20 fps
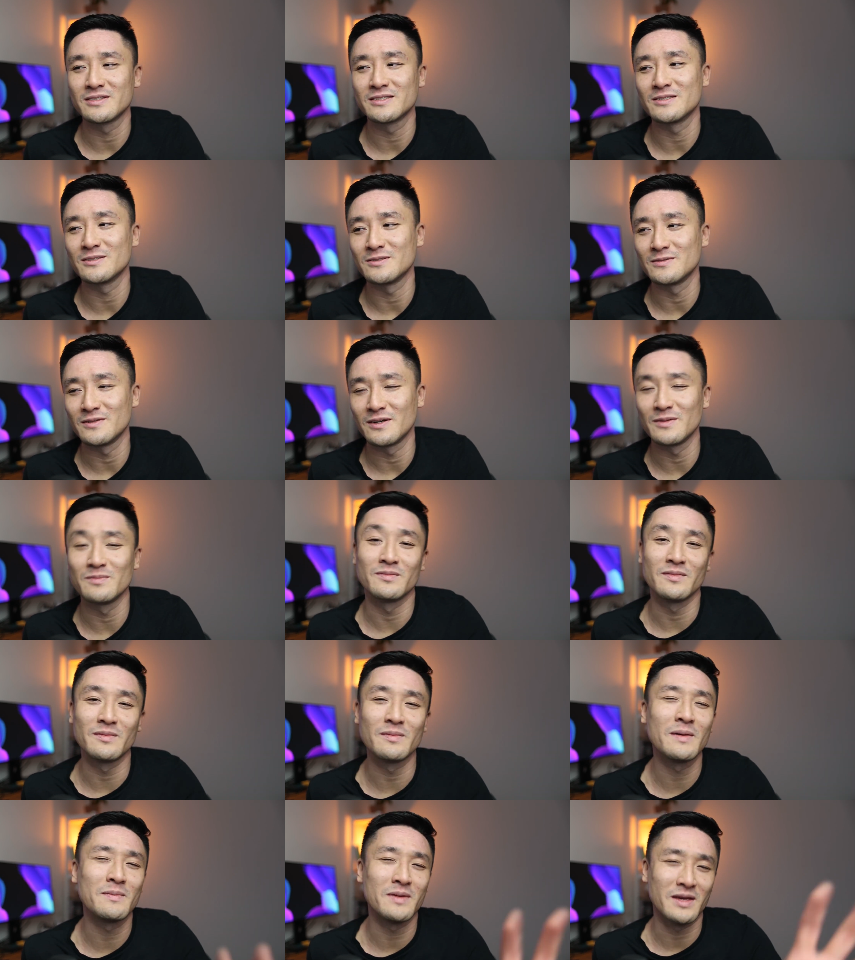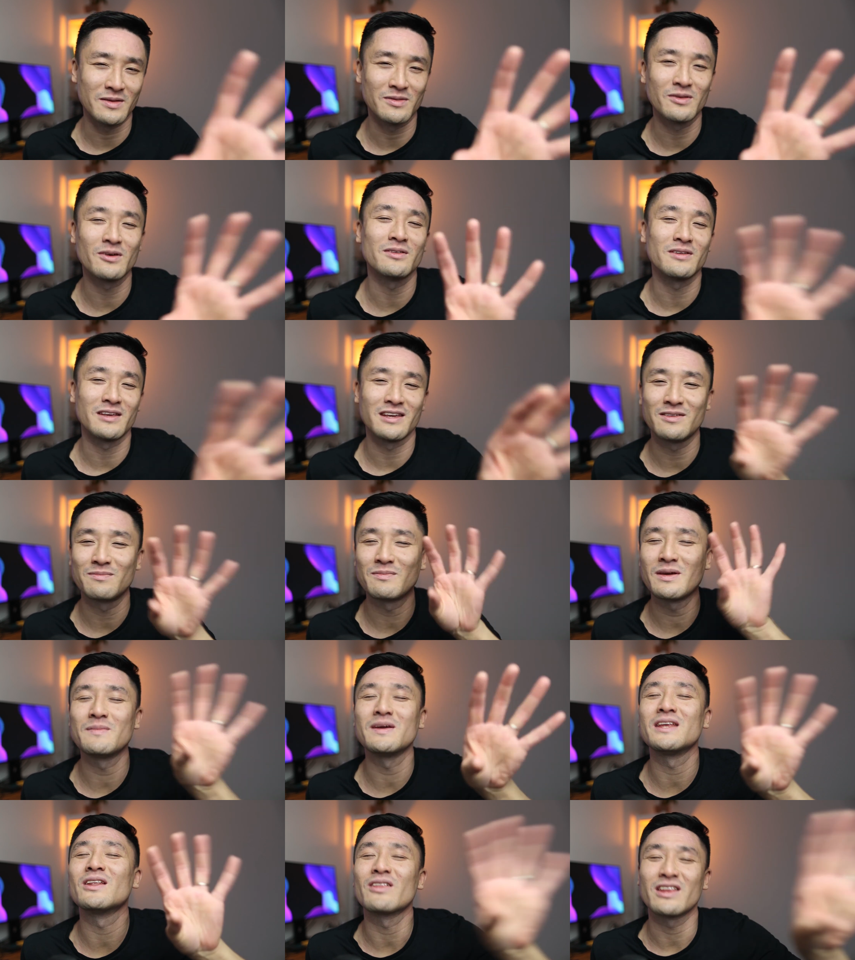So or maybe
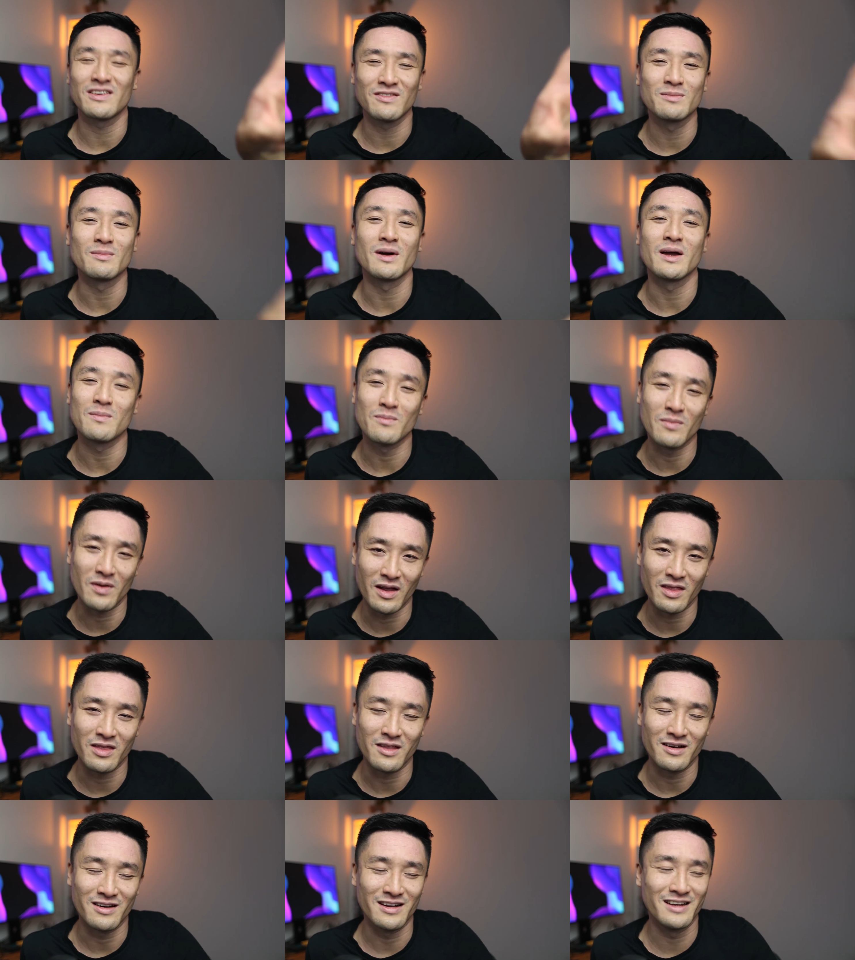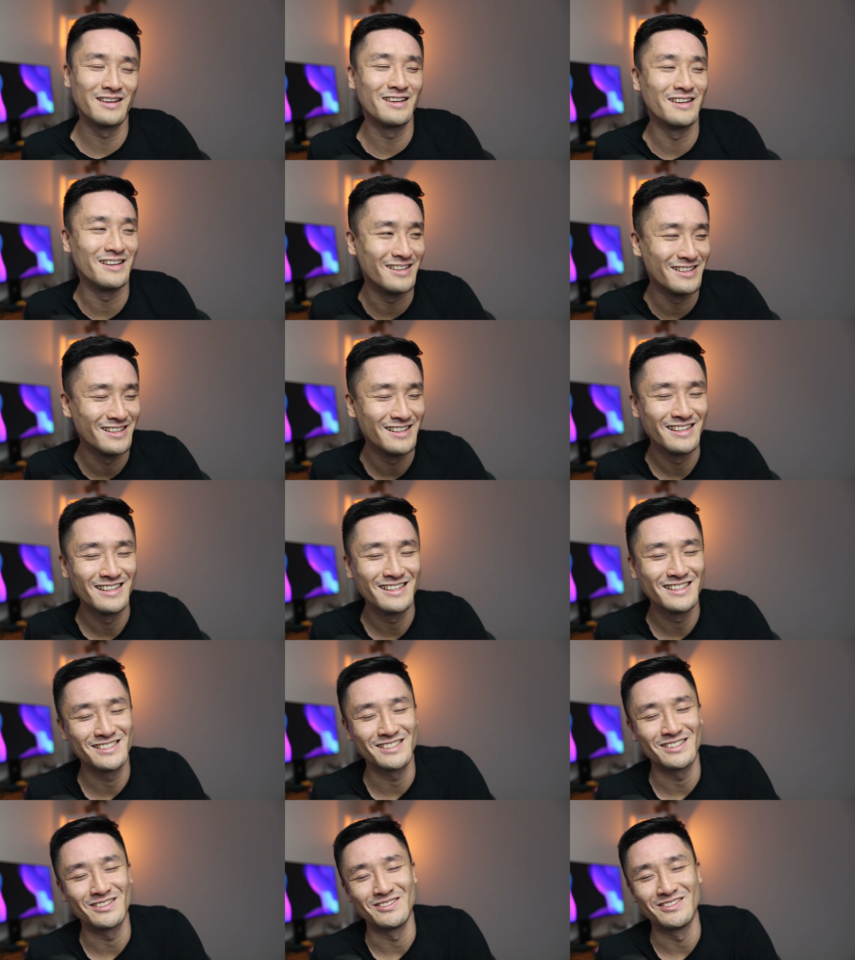not even my brother.
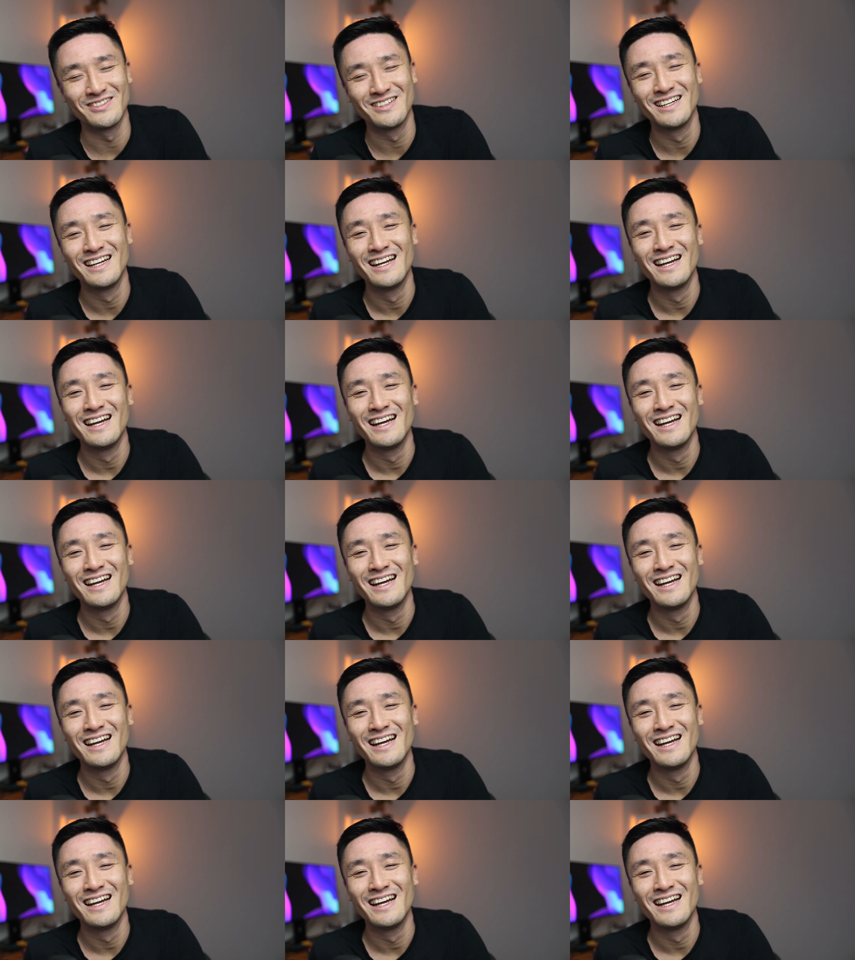So